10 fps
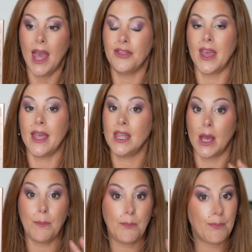They
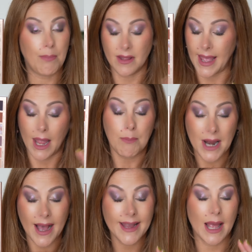
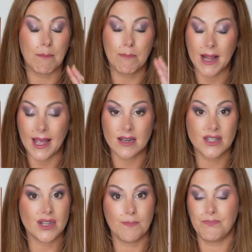apply and
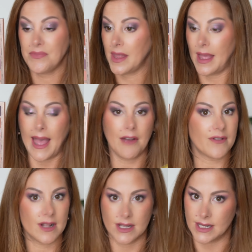blend
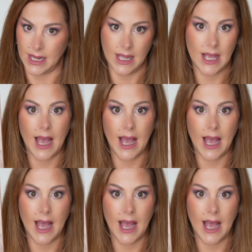effortlessly.